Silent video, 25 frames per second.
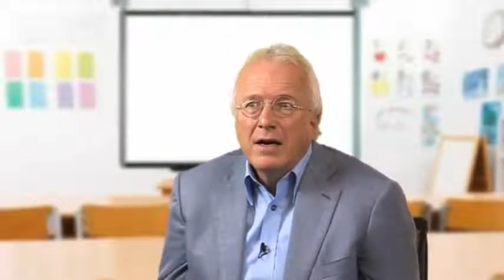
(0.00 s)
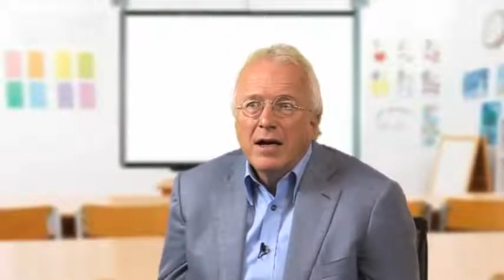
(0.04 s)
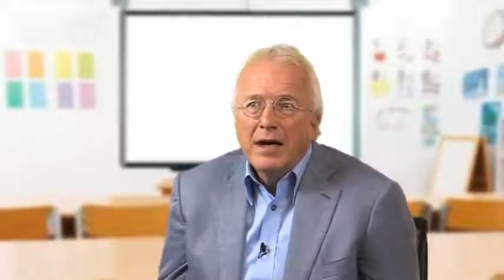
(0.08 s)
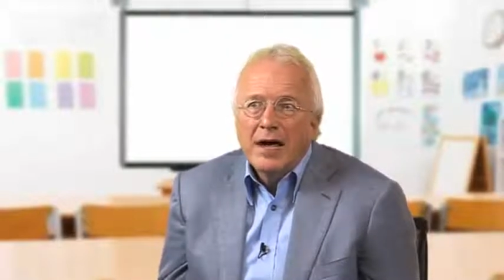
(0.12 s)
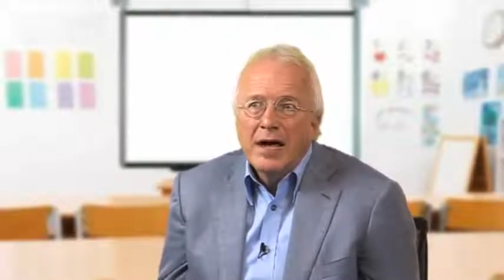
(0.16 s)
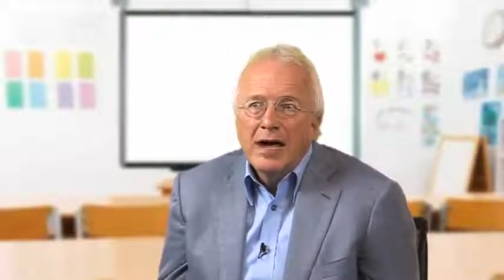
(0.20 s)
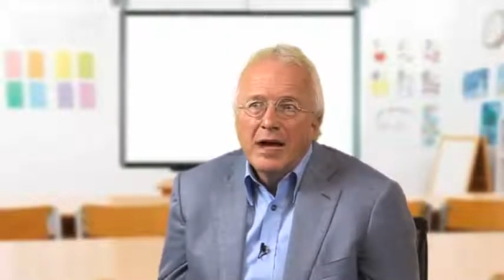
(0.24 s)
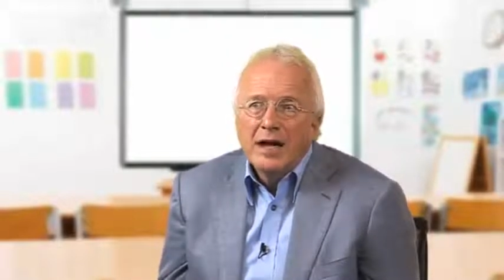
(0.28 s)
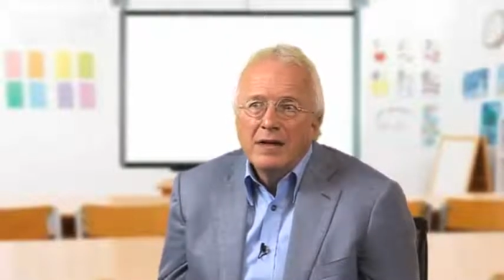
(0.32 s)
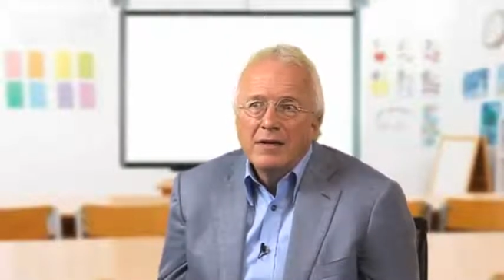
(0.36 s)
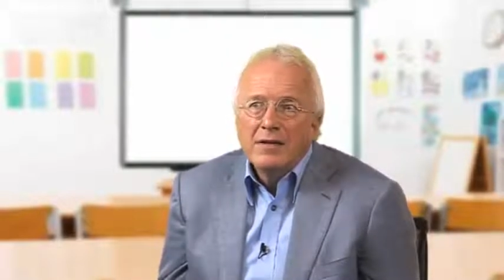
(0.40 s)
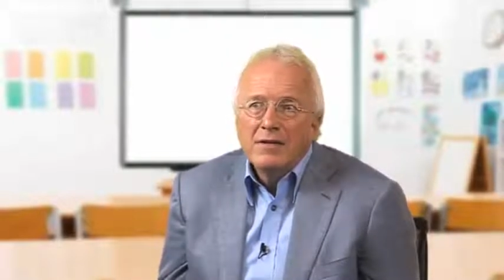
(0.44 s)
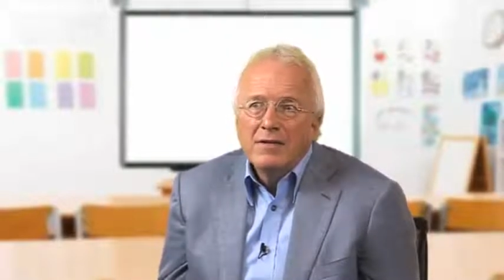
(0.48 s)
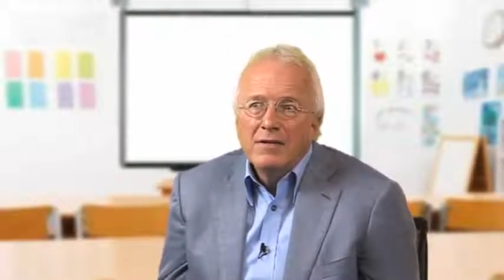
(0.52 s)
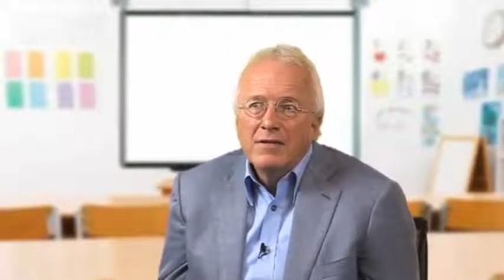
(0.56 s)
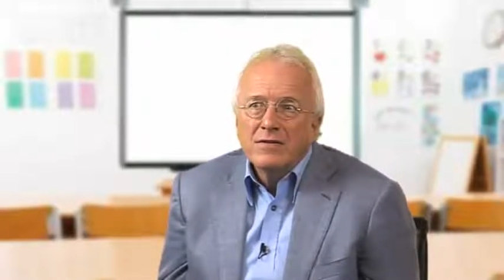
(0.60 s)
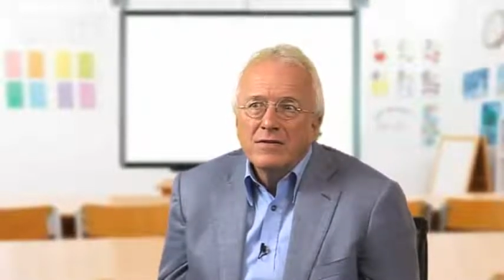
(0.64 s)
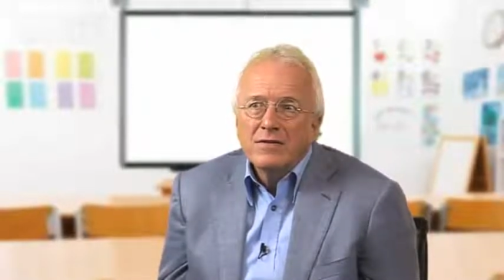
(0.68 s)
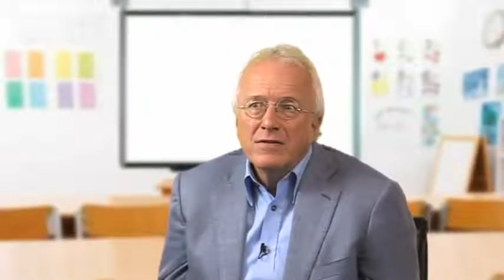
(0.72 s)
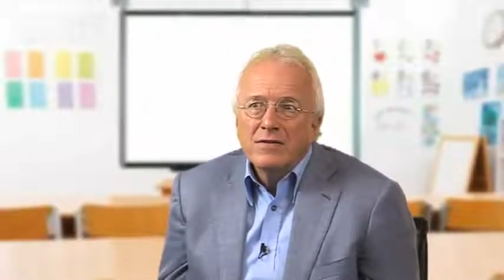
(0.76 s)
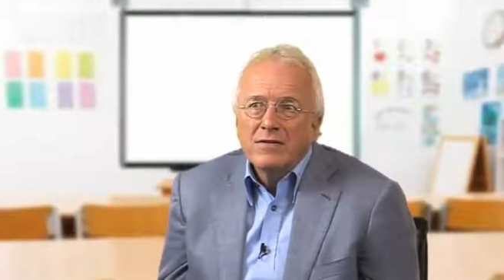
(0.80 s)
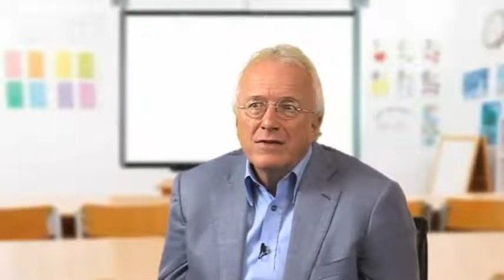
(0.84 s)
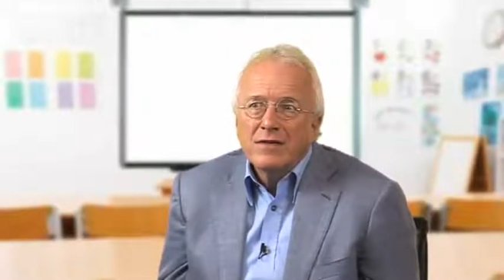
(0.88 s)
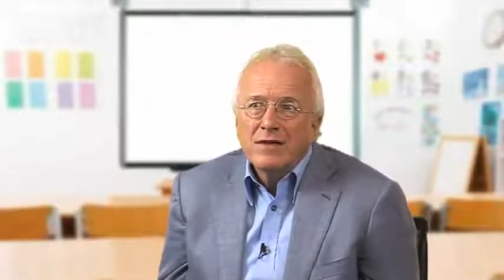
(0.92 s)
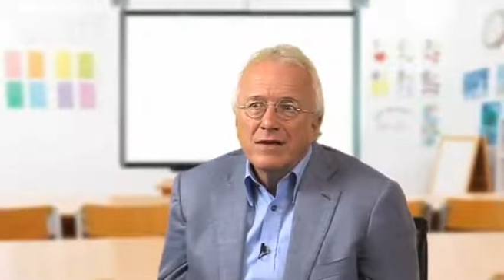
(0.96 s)

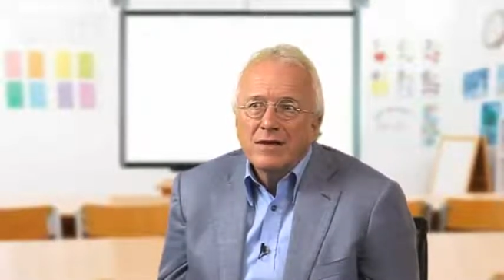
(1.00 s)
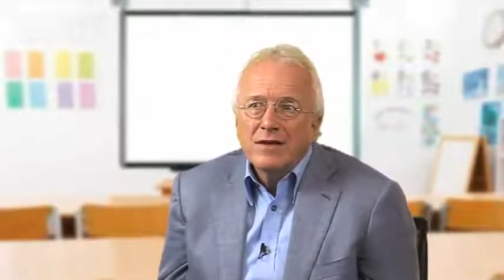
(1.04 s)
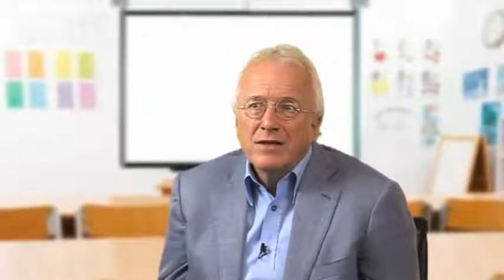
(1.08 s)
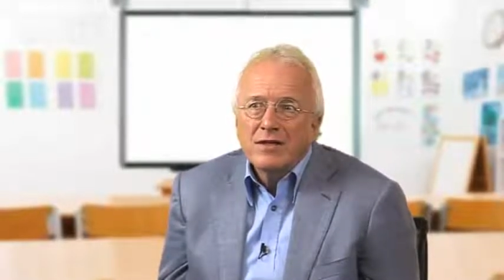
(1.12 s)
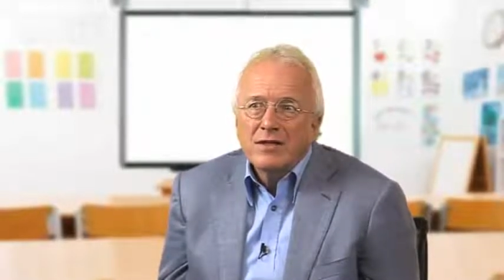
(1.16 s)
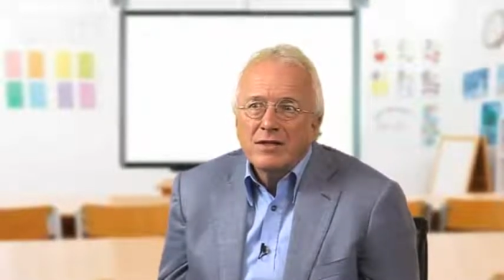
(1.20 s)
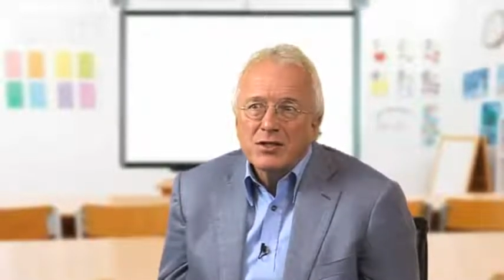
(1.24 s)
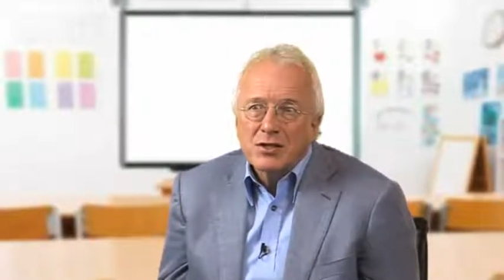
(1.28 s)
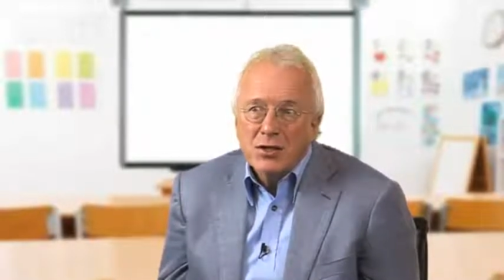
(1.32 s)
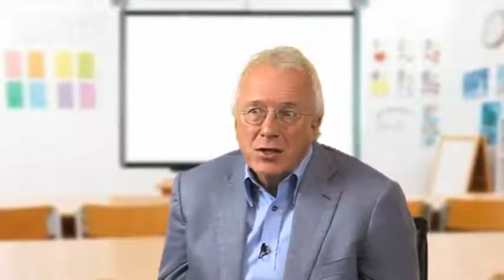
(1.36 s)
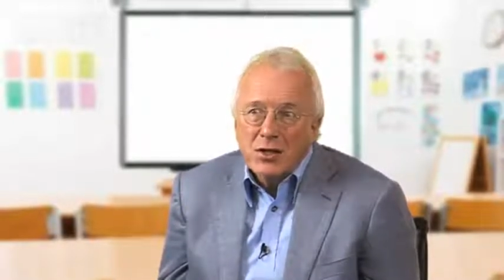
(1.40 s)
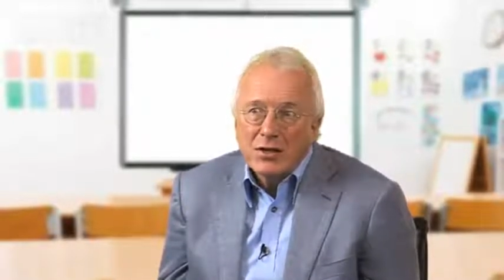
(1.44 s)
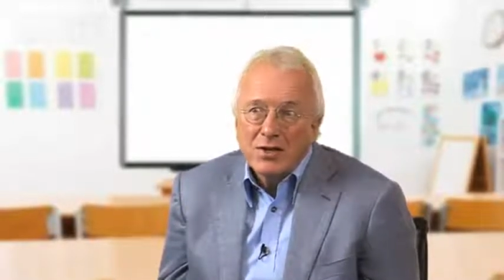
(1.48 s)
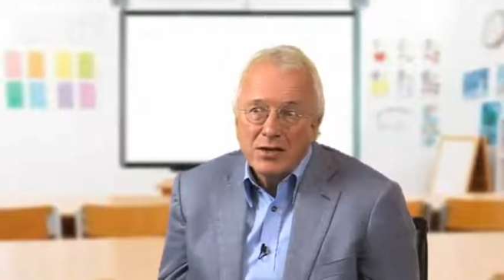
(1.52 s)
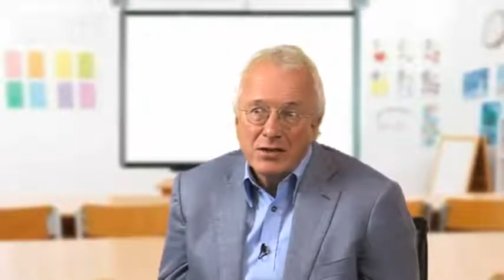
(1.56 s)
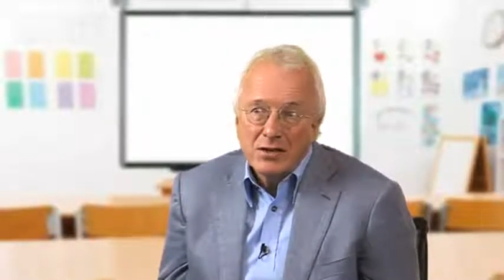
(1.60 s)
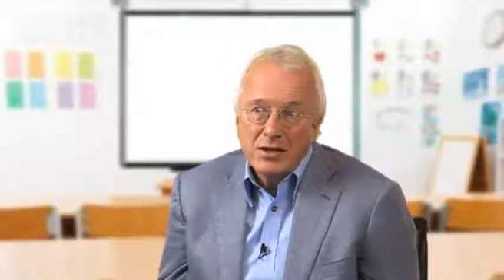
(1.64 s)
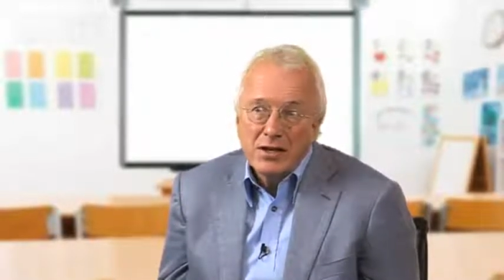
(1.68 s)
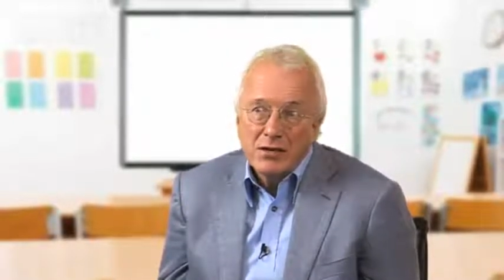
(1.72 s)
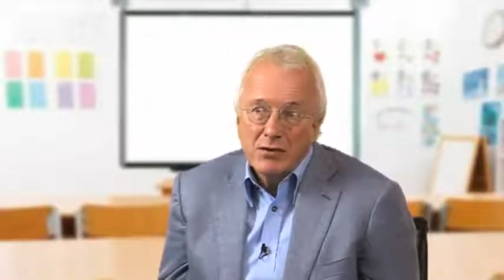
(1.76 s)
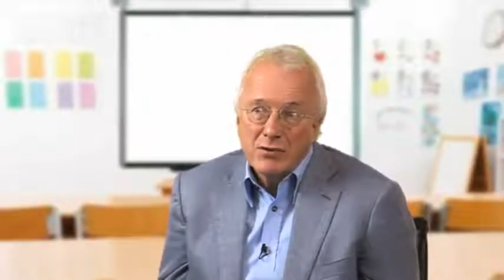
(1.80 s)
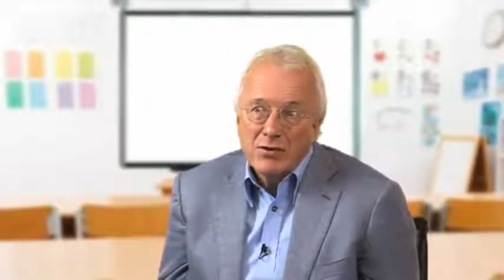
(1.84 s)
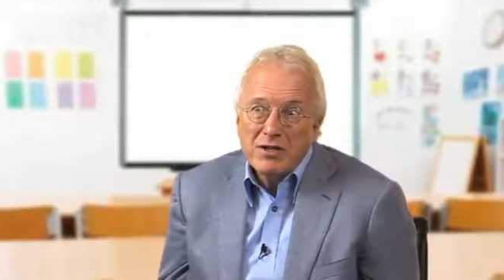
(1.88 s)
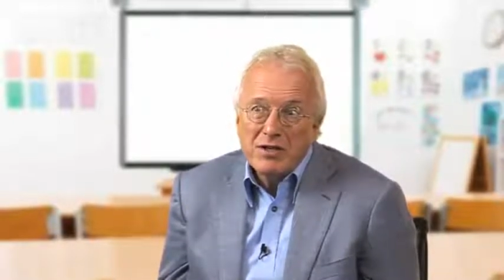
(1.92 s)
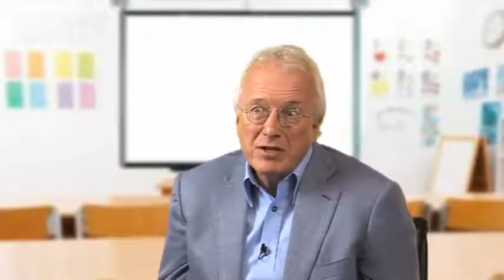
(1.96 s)
and
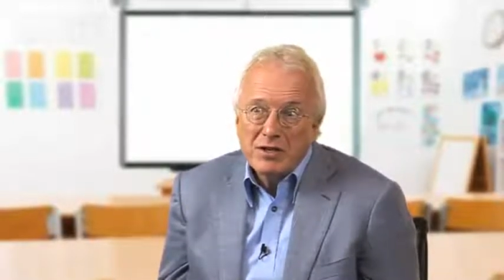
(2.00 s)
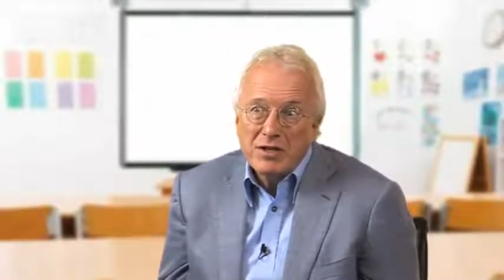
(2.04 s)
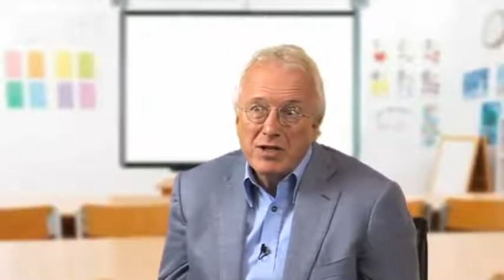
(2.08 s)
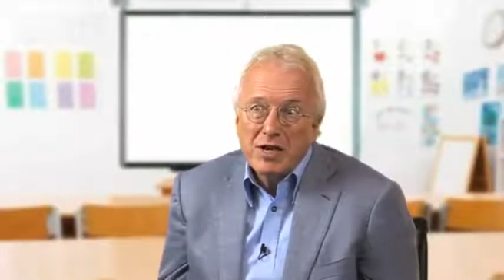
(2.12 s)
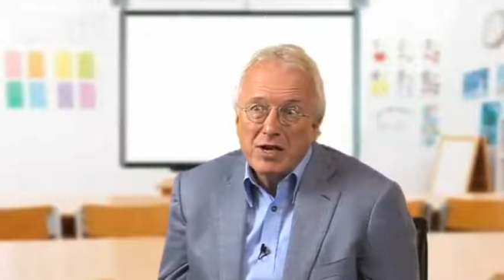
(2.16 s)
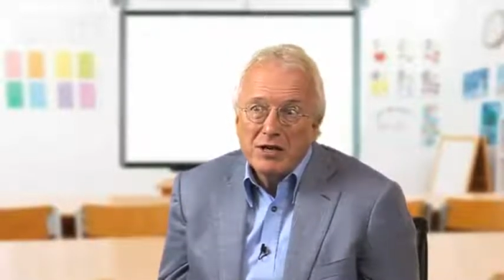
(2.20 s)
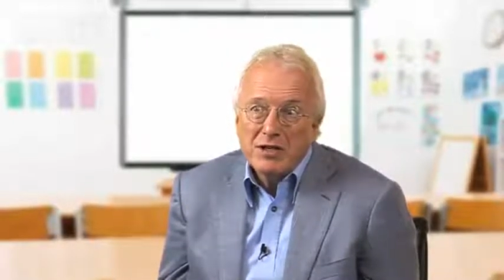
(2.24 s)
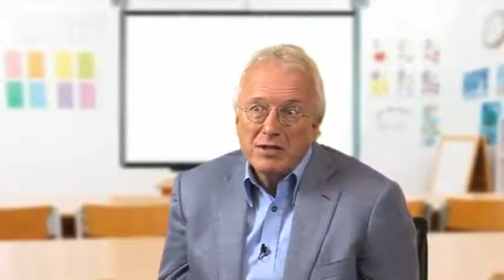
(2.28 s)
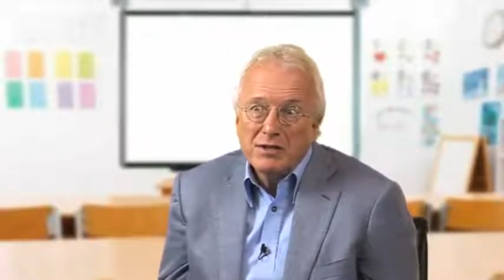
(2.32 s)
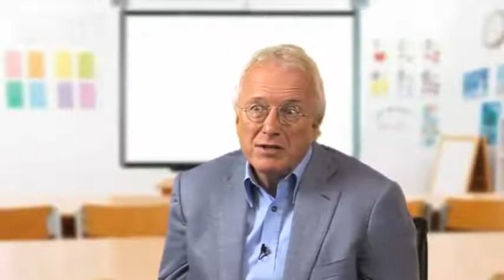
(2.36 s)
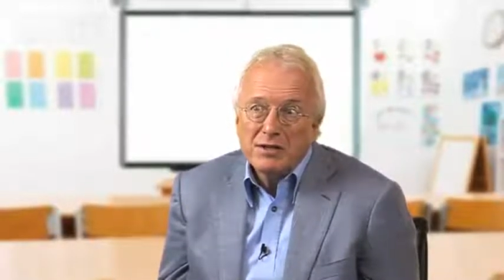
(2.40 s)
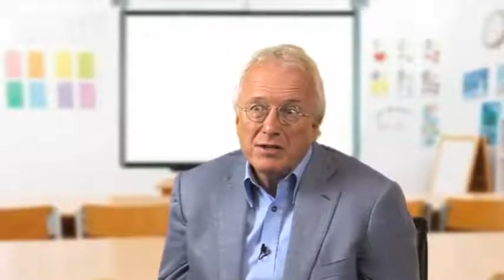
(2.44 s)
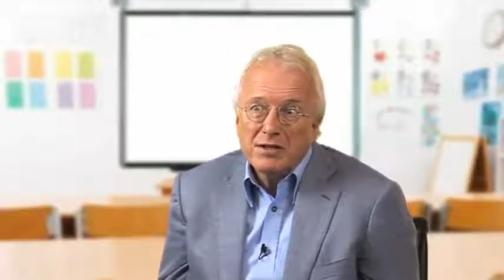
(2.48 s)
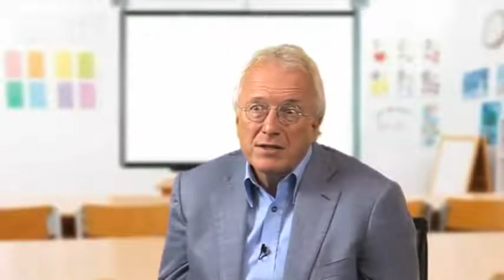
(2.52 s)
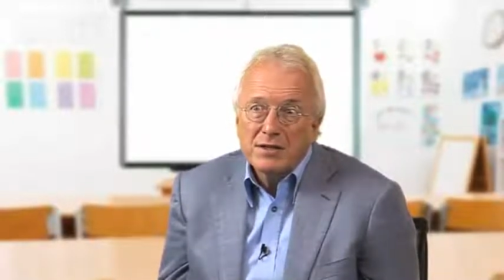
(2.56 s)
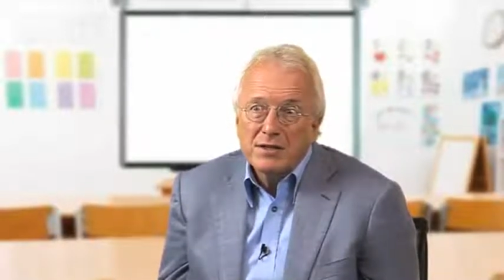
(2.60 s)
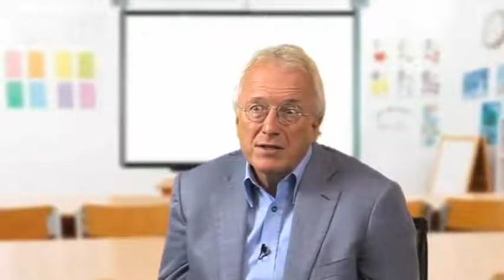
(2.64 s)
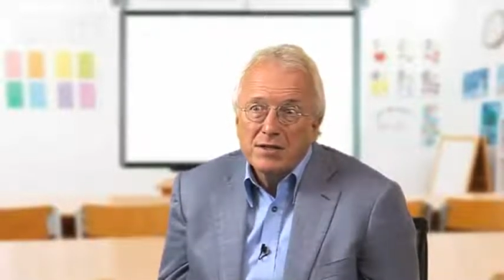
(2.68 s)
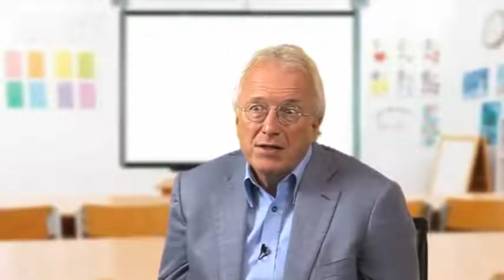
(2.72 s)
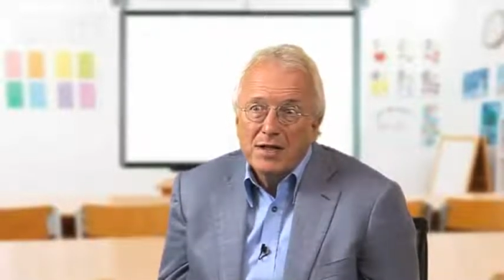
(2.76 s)
certainly results